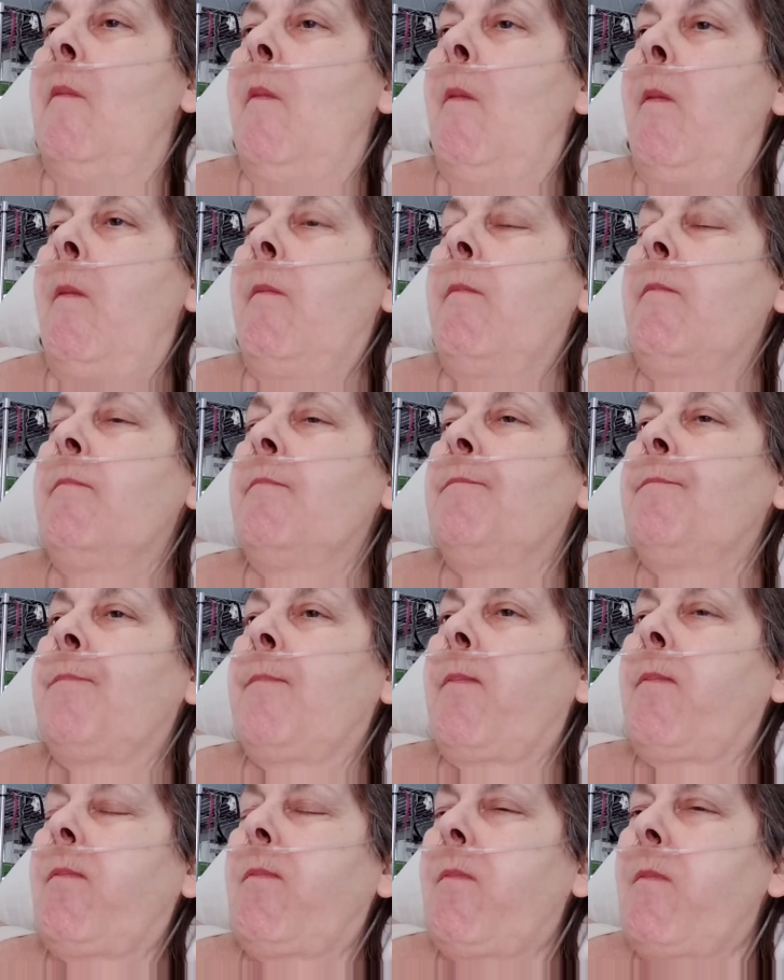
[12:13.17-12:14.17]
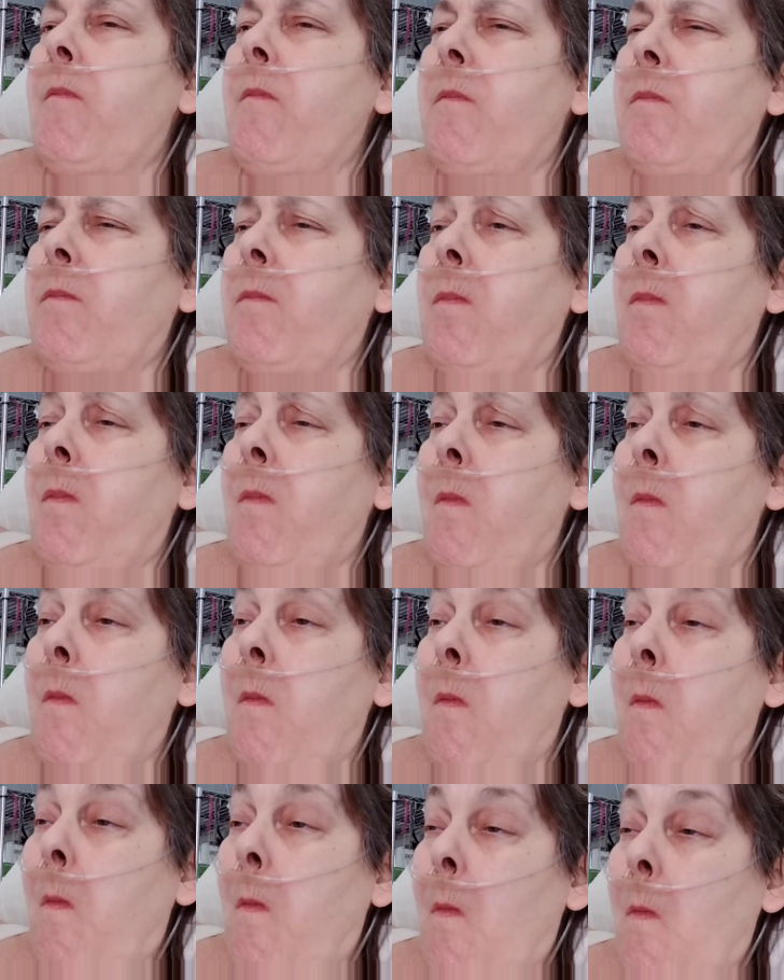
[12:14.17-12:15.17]

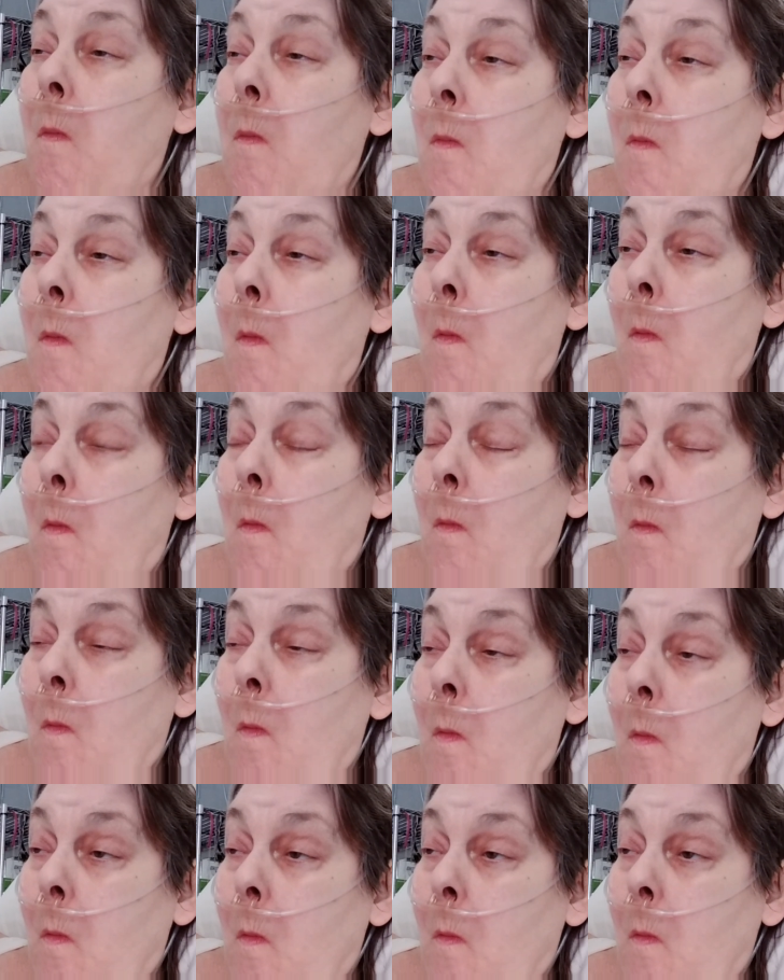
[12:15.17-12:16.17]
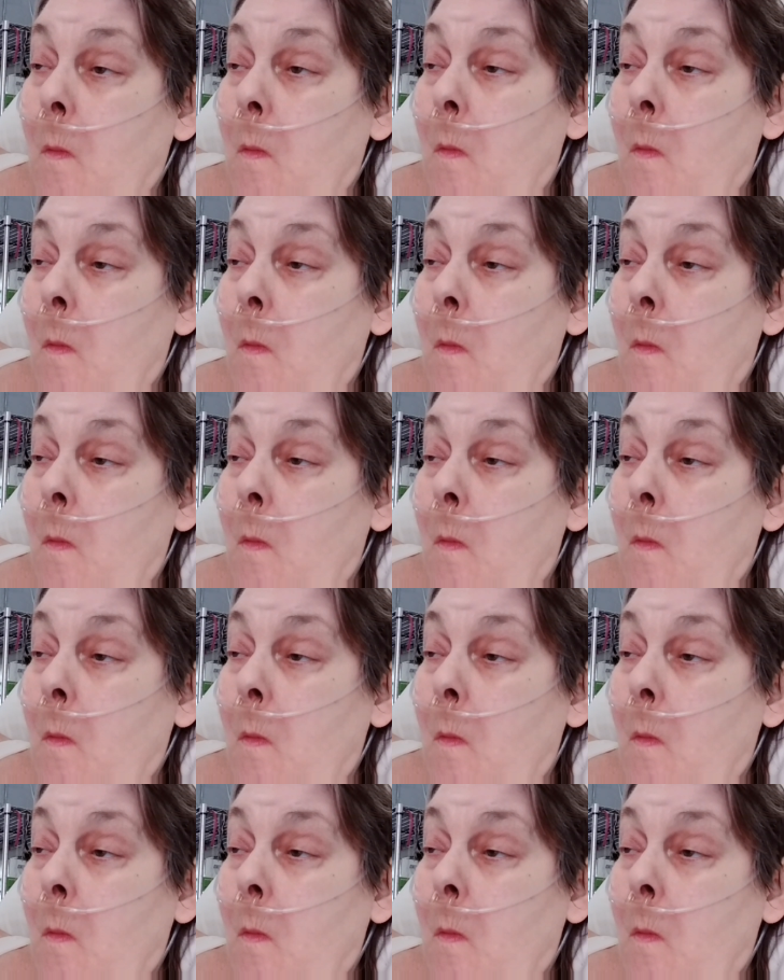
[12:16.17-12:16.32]
Nothing is said.